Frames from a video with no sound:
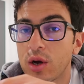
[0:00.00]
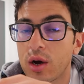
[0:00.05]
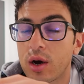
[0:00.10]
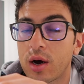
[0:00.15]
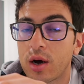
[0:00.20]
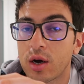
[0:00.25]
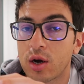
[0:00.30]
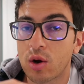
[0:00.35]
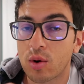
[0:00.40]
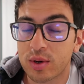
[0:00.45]

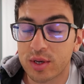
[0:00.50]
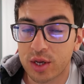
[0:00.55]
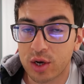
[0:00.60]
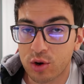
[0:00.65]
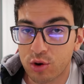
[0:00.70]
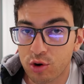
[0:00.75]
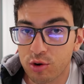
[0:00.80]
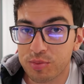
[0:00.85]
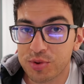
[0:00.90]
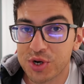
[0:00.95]
go in the
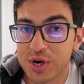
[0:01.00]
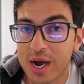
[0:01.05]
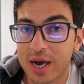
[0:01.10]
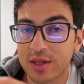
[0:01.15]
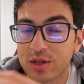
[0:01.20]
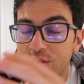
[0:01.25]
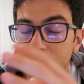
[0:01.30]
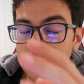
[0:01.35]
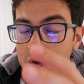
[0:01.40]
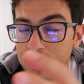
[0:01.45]
group
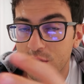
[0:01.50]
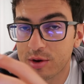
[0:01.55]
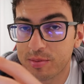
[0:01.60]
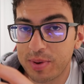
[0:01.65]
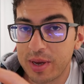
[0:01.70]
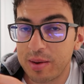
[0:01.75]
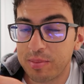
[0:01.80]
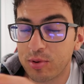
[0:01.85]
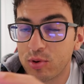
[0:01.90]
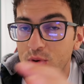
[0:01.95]
chat. There's other
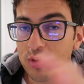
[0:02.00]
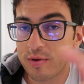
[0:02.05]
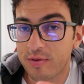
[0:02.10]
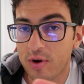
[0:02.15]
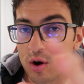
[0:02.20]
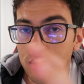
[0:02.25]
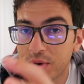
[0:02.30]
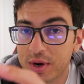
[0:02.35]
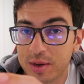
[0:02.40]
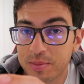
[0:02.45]
people who have
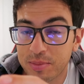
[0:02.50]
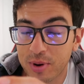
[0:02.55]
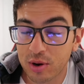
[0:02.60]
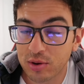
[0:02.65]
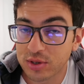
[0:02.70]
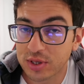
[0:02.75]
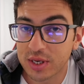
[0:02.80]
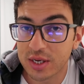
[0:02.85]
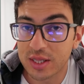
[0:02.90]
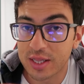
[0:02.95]
already
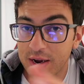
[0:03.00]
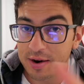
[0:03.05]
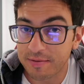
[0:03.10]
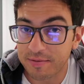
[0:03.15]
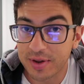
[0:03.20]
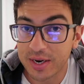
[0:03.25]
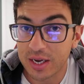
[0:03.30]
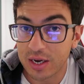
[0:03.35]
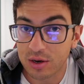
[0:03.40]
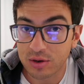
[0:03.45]
posted their
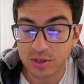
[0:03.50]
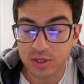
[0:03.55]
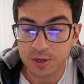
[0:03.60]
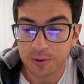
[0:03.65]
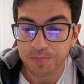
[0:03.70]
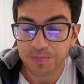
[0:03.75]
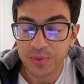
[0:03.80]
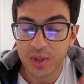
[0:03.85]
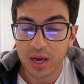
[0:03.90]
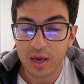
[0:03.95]

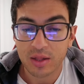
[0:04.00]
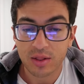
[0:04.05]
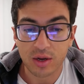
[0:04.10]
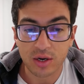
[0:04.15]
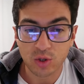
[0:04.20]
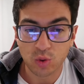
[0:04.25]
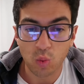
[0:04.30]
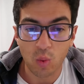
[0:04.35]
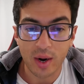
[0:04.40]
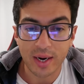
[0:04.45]
videos.
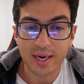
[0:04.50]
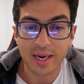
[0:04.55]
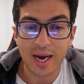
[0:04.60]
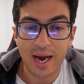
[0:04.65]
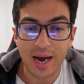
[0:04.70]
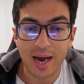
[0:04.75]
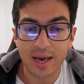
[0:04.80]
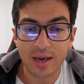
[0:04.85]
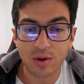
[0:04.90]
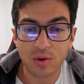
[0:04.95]
There's one
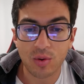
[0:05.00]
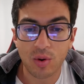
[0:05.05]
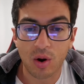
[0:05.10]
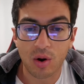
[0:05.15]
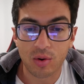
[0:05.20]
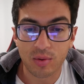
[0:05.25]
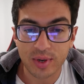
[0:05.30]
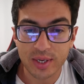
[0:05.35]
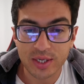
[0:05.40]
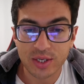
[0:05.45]
guy who
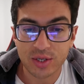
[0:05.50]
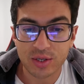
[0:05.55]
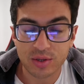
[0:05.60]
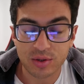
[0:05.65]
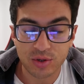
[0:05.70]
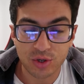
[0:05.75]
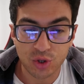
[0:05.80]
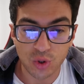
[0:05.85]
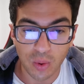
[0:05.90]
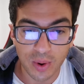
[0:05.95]
already
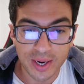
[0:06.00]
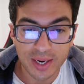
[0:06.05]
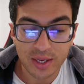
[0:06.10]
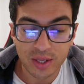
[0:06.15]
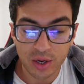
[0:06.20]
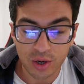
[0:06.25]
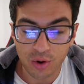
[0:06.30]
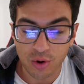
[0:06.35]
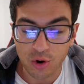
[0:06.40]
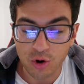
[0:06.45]

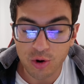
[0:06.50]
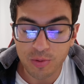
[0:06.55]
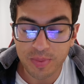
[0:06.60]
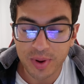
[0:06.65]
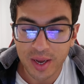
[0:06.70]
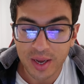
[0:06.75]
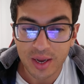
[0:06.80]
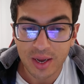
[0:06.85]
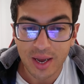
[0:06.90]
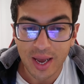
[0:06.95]
joined the
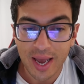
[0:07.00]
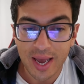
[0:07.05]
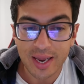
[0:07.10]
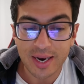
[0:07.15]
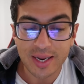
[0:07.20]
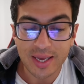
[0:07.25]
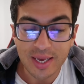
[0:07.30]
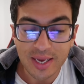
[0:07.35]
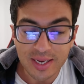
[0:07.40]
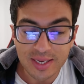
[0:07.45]
group,
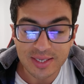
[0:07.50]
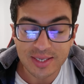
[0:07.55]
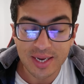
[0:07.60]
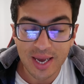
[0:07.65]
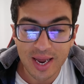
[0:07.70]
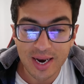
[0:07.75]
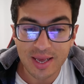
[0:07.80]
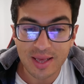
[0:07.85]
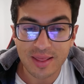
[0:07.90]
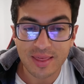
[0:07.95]
and he's
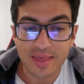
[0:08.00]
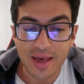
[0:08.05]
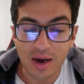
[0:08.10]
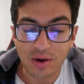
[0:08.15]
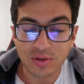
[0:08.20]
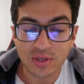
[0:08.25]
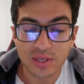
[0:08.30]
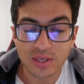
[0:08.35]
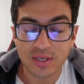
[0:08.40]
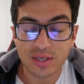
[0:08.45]
getting
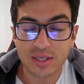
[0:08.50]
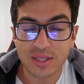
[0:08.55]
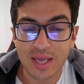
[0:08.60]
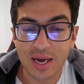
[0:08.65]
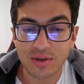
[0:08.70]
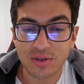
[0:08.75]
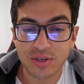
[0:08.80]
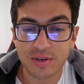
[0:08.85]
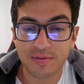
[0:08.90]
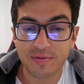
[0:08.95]
thousands and
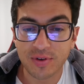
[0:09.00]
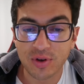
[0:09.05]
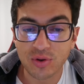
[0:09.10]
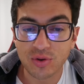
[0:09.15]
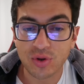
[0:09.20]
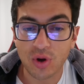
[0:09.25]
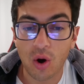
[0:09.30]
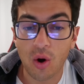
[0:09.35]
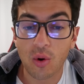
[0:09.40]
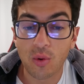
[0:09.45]
thousands of
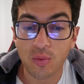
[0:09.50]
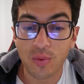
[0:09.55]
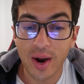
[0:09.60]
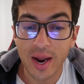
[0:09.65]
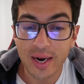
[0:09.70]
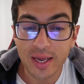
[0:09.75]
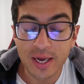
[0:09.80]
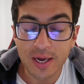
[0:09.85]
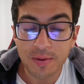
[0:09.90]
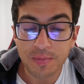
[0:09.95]
views
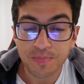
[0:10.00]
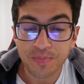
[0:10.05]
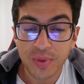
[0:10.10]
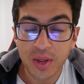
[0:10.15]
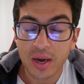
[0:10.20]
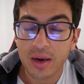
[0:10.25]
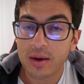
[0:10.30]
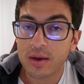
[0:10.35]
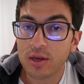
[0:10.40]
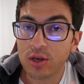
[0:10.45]
already
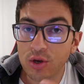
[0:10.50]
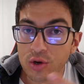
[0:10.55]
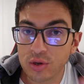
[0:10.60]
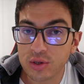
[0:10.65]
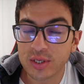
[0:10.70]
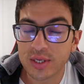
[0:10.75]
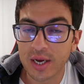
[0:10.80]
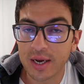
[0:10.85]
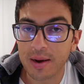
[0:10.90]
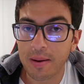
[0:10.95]

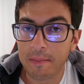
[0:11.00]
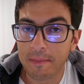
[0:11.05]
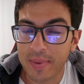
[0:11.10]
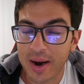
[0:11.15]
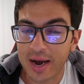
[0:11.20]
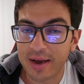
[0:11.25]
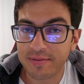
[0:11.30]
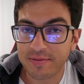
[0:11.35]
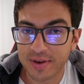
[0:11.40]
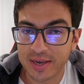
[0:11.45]
using
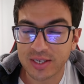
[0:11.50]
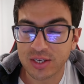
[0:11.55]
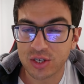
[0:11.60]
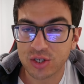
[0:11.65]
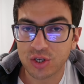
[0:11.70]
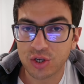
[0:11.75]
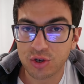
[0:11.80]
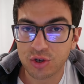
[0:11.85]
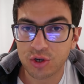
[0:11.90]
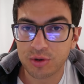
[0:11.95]
my
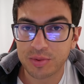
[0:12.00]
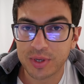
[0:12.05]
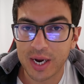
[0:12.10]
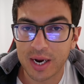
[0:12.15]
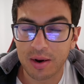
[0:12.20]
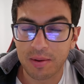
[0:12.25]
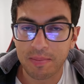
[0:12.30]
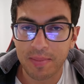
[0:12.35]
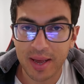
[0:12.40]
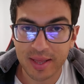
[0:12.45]
Faceless YouTube
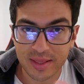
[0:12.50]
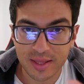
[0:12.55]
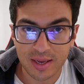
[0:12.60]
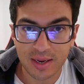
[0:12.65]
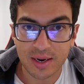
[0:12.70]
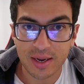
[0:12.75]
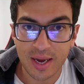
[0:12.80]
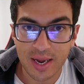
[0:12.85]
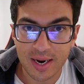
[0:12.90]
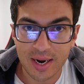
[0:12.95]
channel
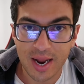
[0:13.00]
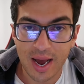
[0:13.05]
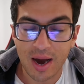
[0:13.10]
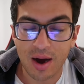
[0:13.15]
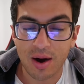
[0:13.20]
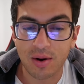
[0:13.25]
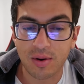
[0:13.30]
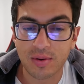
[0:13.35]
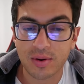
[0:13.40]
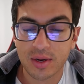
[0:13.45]
method. And
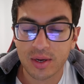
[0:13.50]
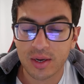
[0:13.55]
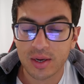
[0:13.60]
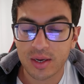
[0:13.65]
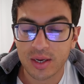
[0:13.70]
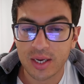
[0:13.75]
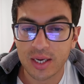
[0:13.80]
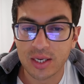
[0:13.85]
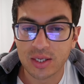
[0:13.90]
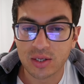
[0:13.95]
now
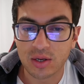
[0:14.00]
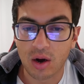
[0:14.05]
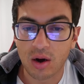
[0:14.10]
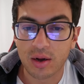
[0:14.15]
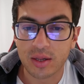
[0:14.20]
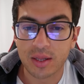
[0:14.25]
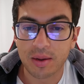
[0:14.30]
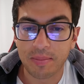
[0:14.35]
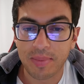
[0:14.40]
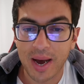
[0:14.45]
he's
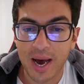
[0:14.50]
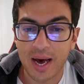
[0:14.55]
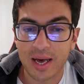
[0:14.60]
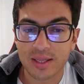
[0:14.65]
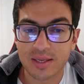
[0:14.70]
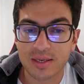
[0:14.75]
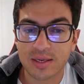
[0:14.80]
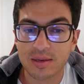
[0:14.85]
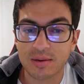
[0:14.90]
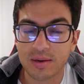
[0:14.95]
on the
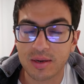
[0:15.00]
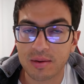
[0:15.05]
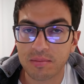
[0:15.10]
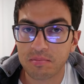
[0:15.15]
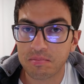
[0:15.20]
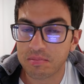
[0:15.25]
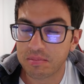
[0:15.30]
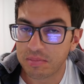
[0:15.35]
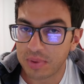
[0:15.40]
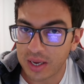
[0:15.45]
path to
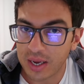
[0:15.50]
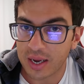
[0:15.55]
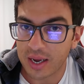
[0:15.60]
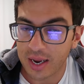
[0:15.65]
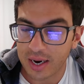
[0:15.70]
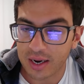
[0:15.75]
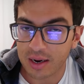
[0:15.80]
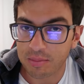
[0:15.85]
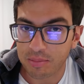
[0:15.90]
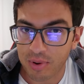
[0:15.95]
be
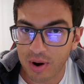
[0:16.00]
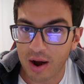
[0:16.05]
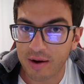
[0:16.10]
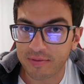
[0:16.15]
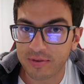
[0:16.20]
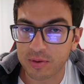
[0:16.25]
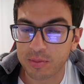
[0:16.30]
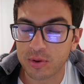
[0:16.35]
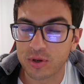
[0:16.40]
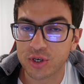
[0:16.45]
getting a
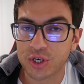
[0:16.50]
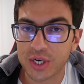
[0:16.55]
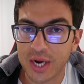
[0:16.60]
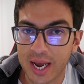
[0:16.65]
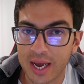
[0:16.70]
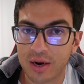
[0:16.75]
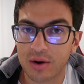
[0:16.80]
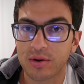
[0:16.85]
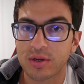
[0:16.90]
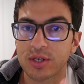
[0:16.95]
profitable
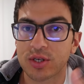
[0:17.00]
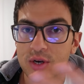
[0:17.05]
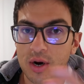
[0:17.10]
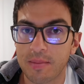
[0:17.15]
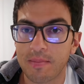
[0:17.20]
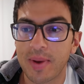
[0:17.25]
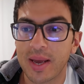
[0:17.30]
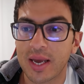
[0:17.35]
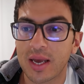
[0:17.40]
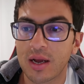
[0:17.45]
channel and
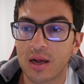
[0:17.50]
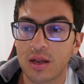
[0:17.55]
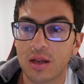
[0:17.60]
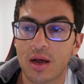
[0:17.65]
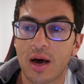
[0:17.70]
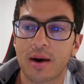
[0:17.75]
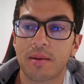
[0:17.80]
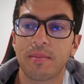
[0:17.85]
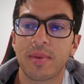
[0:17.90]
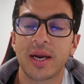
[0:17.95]
start making a
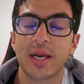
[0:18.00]
lot of